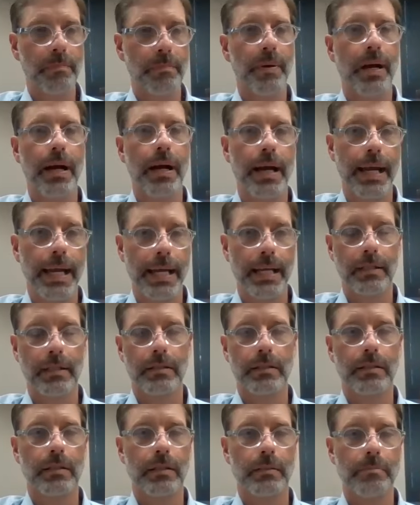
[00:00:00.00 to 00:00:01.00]
by
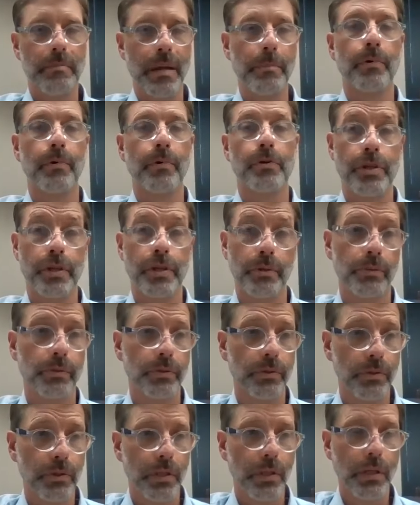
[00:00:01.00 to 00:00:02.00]
member
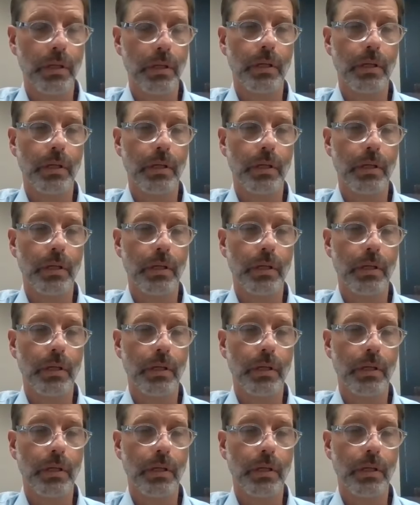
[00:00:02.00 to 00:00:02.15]
dues.